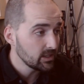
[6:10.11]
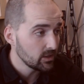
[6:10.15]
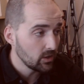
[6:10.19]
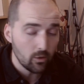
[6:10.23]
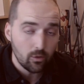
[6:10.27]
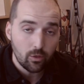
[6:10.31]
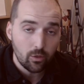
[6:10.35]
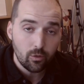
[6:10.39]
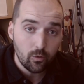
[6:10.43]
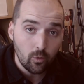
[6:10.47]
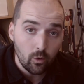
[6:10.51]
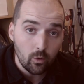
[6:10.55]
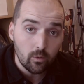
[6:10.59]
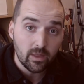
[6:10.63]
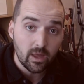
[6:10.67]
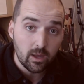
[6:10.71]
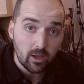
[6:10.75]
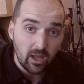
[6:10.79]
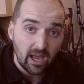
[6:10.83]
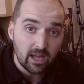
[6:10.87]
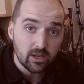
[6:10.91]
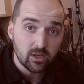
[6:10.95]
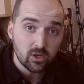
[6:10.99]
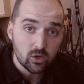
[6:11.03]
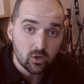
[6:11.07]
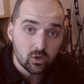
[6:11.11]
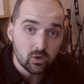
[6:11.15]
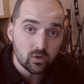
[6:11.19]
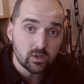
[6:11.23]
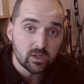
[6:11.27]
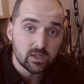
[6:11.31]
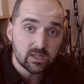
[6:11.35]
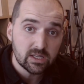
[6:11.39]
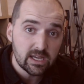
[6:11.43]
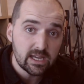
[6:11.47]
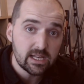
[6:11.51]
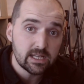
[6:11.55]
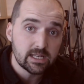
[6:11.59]
that thought they had a good
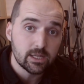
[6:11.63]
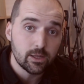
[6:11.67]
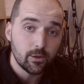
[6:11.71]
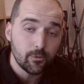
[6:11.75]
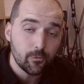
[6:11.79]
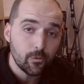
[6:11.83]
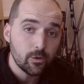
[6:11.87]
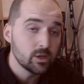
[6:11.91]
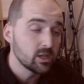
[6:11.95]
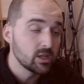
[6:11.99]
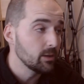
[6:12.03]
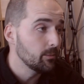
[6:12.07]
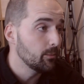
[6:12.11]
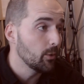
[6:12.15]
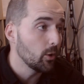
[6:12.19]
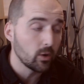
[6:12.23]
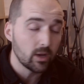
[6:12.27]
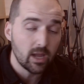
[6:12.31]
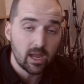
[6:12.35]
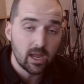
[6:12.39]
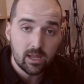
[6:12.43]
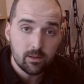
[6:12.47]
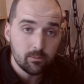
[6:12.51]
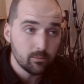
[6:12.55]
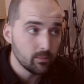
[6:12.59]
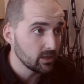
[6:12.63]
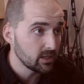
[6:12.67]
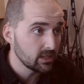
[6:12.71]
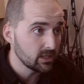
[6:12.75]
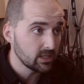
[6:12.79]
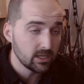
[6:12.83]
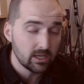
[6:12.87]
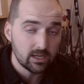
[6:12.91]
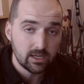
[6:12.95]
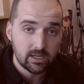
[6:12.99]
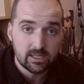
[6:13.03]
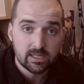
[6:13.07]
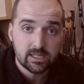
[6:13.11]
seat at the front of the ball game, but
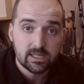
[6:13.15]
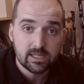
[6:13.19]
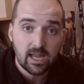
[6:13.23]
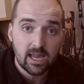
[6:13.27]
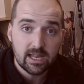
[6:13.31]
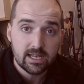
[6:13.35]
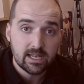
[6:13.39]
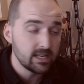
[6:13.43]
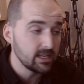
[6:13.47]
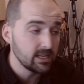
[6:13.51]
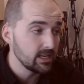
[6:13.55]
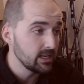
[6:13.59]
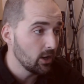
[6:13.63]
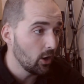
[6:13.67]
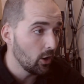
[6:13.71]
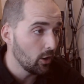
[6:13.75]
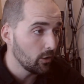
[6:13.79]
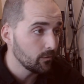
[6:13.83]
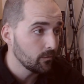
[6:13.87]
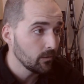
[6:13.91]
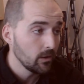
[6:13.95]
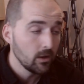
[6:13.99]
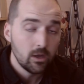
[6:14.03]
instead ended off